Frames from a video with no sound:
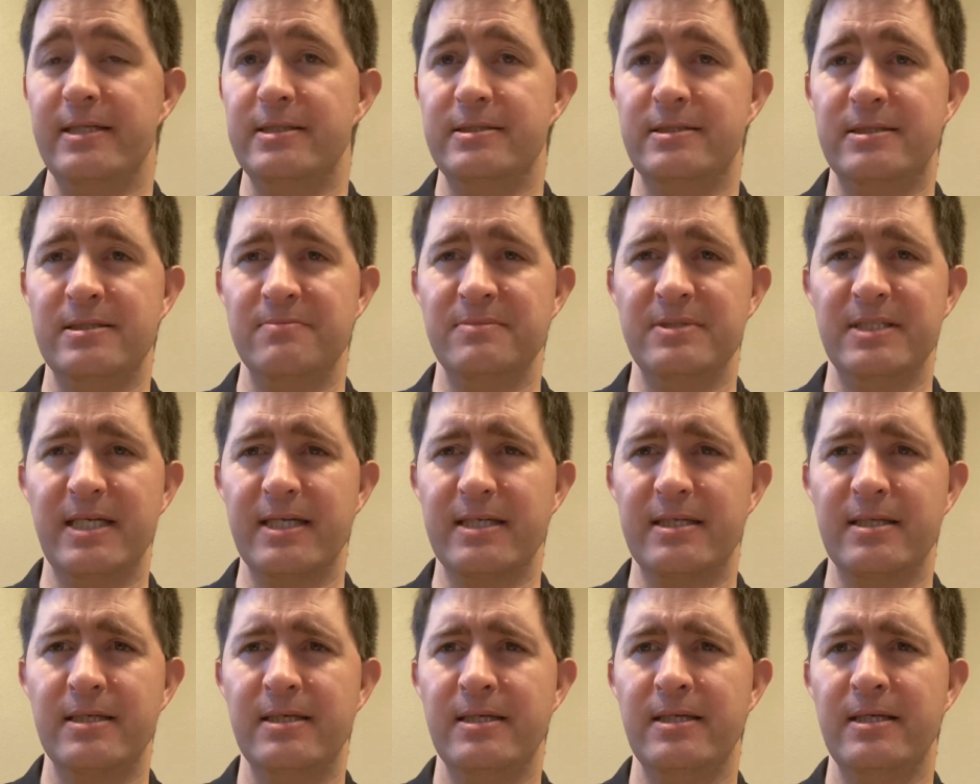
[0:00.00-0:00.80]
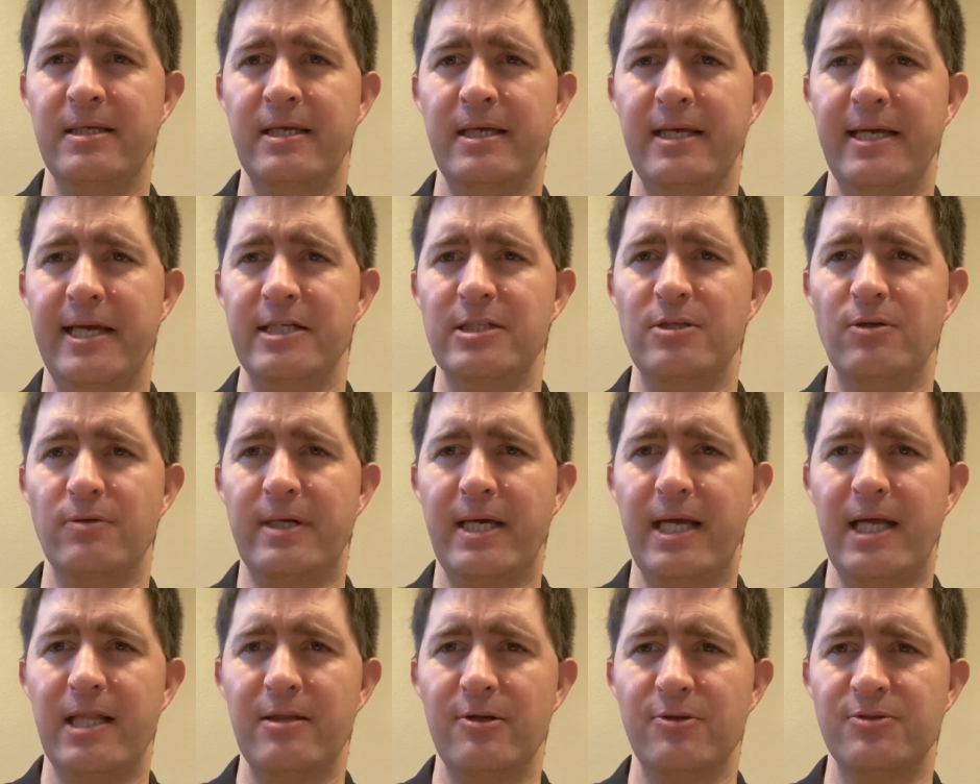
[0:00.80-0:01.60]
It seems like he's
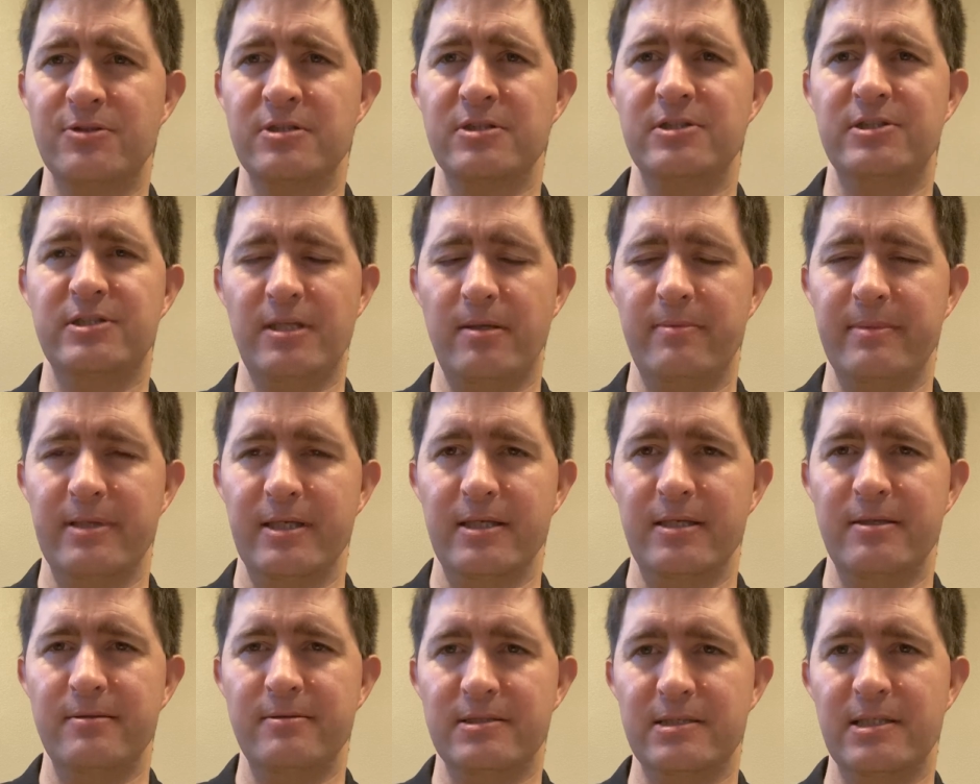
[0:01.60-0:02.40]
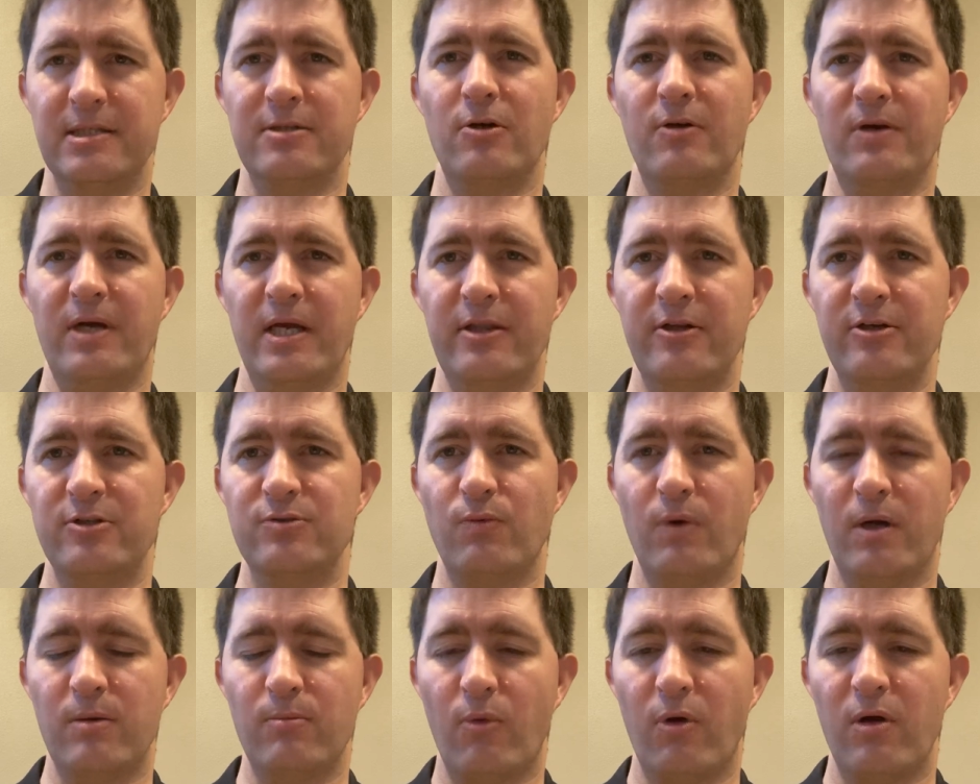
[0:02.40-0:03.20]
okay losing Simeon, saying, okay, there's
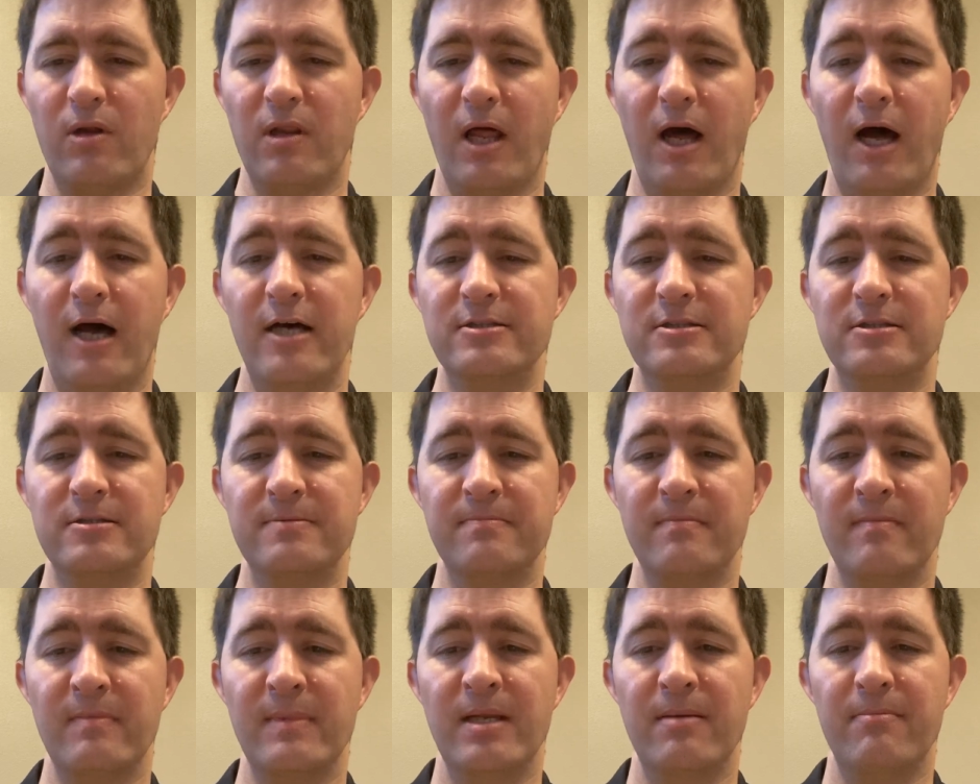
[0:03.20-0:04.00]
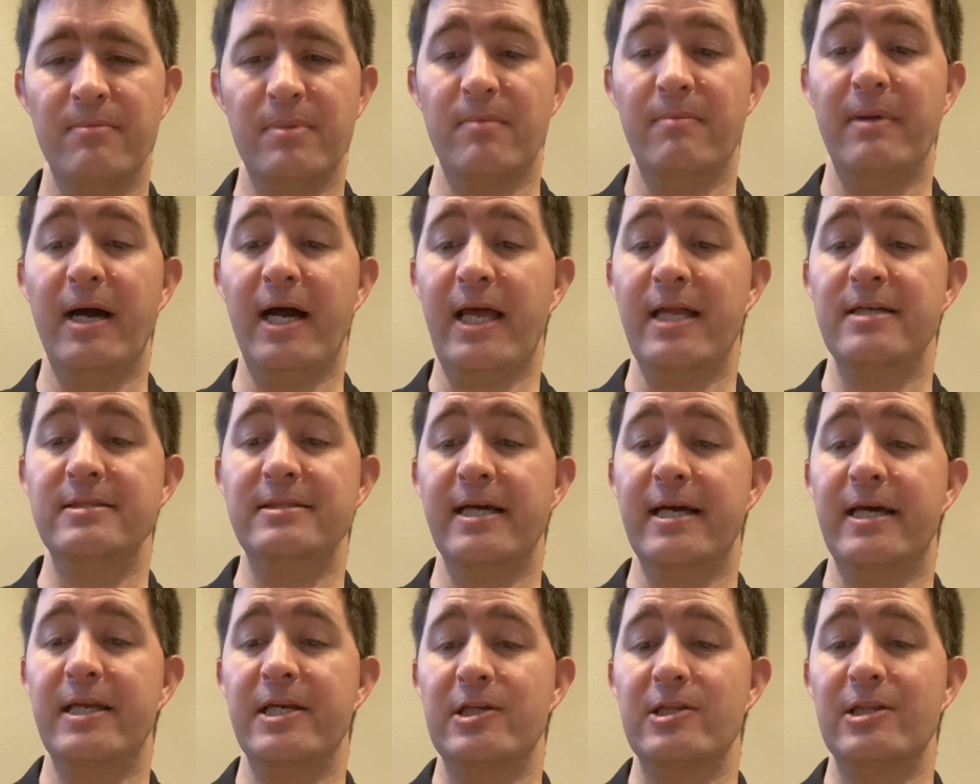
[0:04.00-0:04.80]
one more loss, but I'm not going to
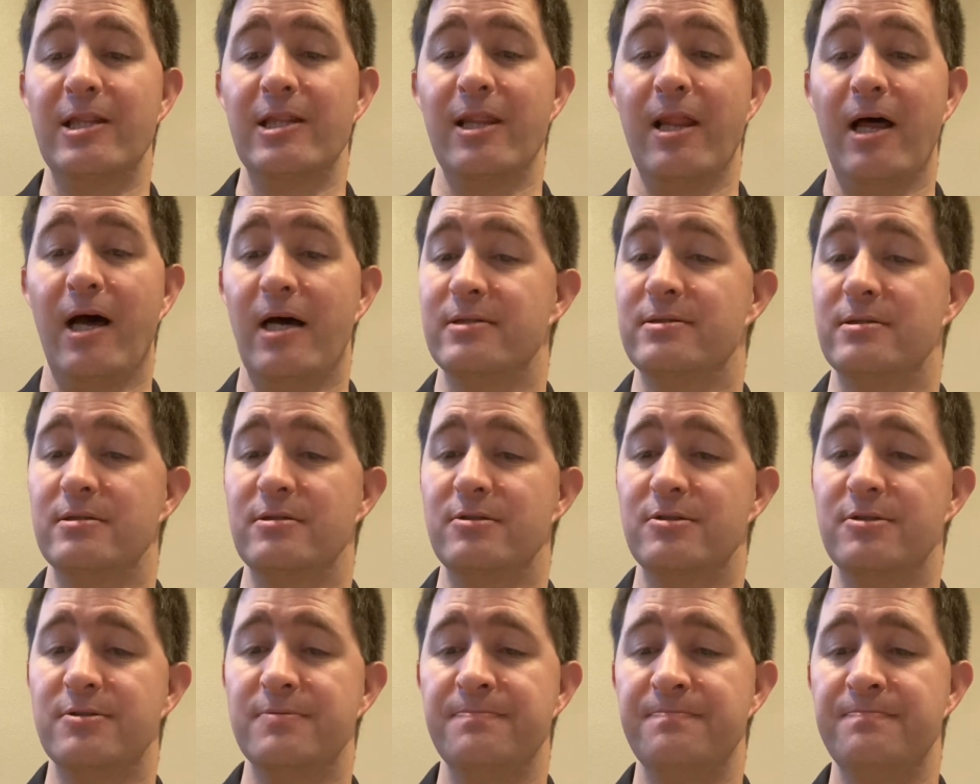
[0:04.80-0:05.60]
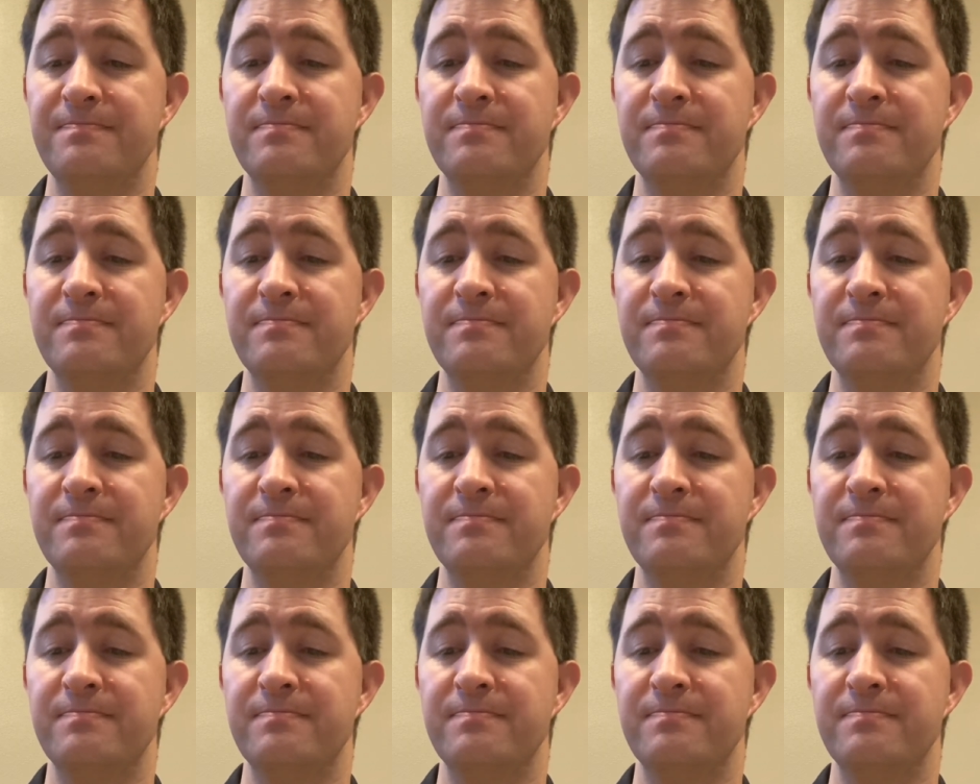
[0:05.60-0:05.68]
take any of the losses.